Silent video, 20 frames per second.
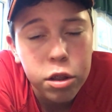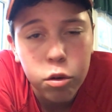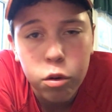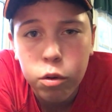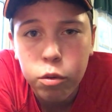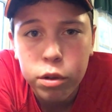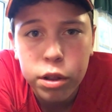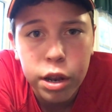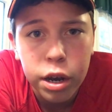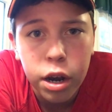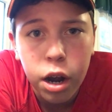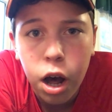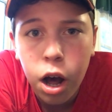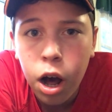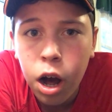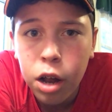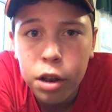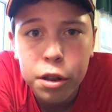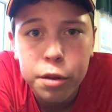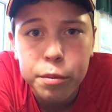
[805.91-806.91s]
so it was an
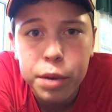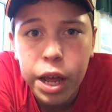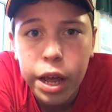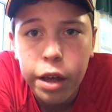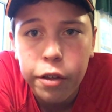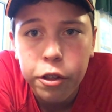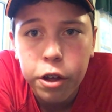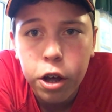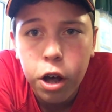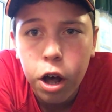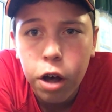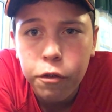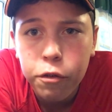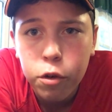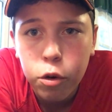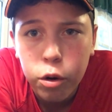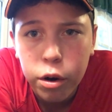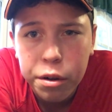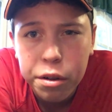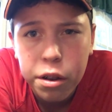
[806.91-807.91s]
awesome day on the golf
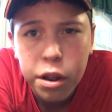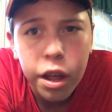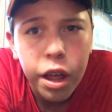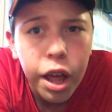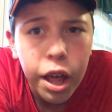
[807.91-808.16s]
course.